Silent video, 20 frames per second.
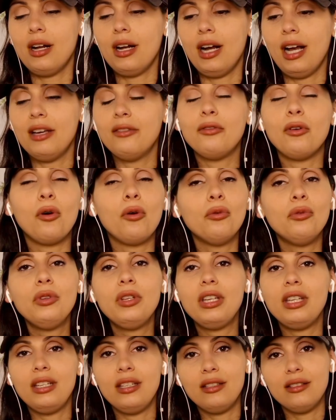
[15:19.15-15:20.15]
I've only
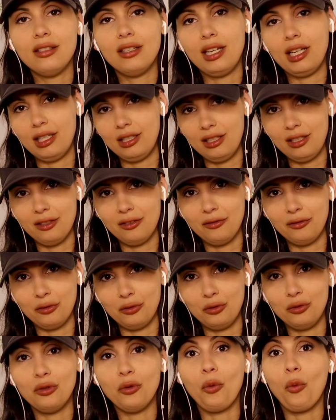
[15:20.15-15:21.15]
eaten Indian
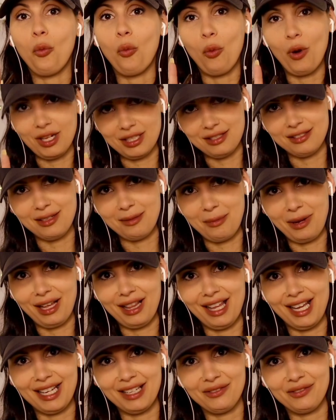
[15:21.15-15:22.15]
food once in my
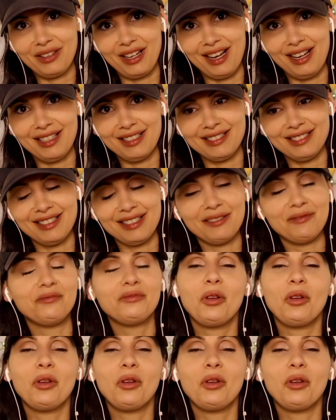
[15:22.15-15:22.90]
life, guys.